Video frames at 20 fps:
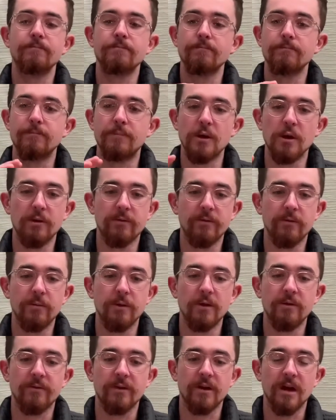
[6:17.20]

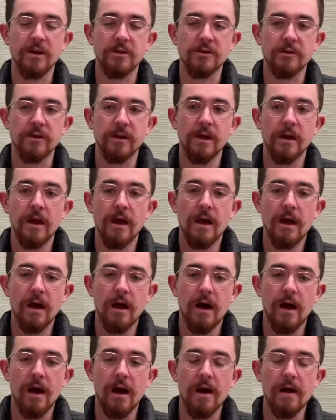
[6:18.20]
Beautiful country.
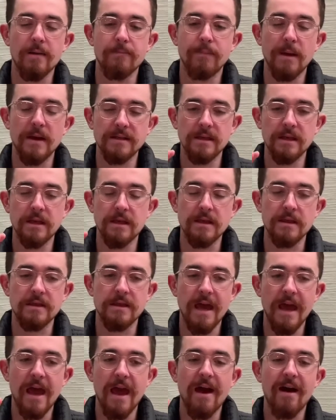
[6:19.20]
Basically,
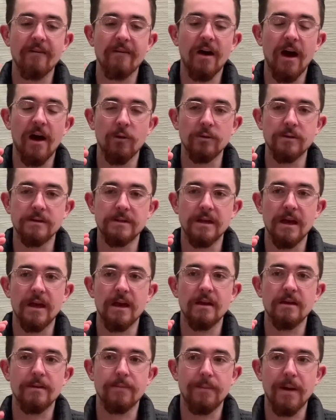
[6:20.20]
they have, I would
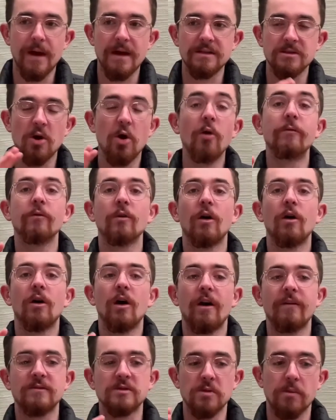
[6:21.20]
say, the best overall
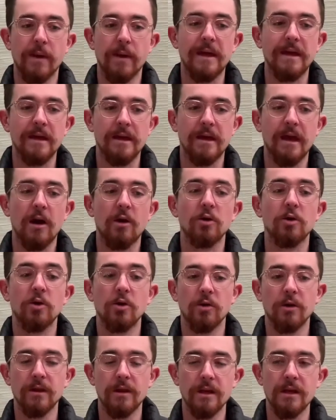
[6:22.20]
offshore banking account
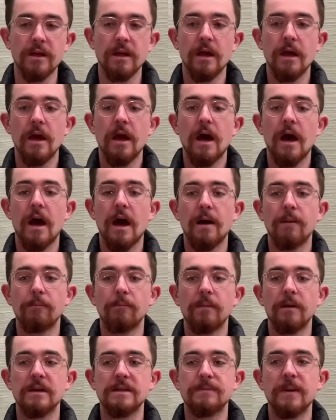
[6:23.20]
currently,
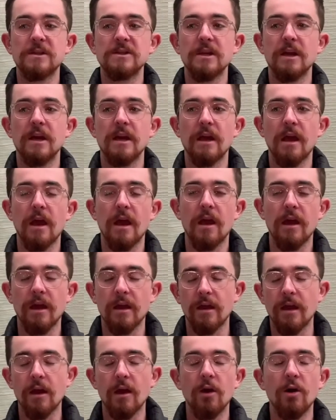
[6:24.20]
especially,
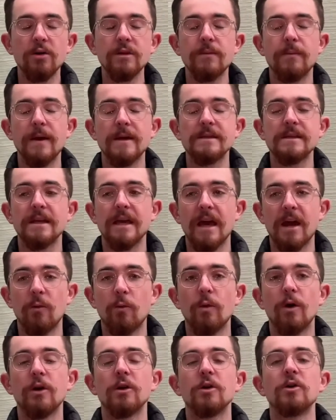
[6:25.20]
it all depends, again,
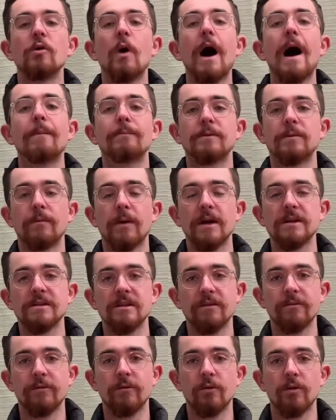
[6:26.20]
what are you
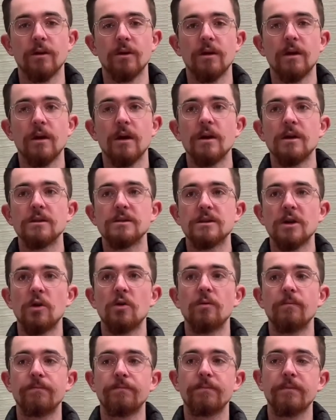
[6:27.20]
optimizing for?
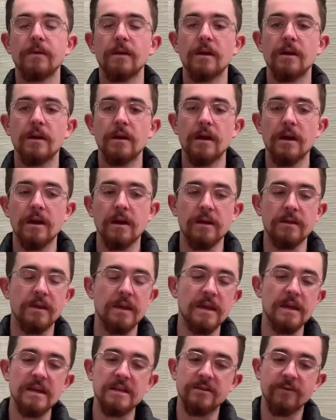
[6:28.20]
So the
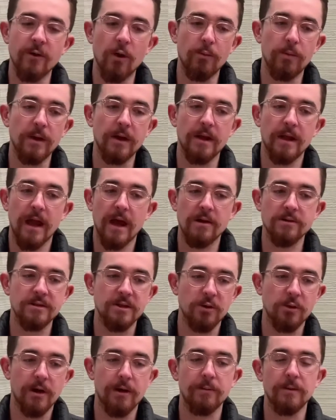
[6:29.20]
ease of opening accounts is
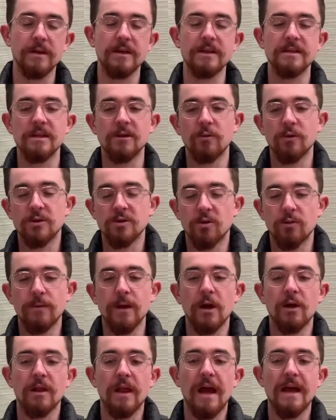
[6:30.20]
incredibly easy, which will be
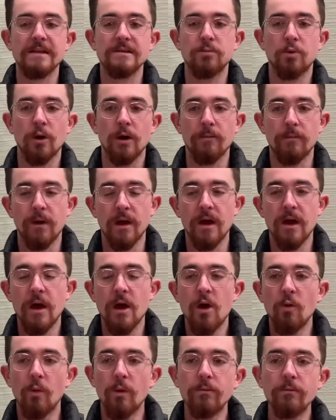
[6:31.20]
our last point.
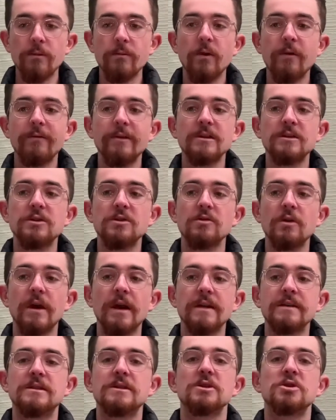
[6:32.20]
But when we move into
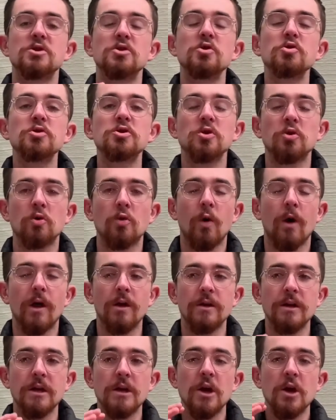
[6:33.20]
institutional
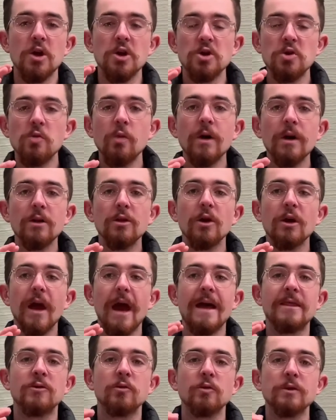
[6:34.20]
quality, you want to look
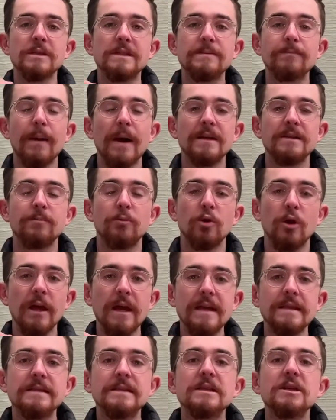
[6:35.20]
at the respectable
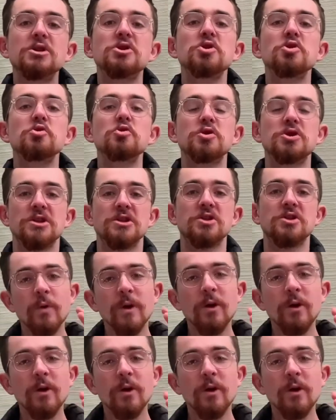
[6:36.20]
institutions. So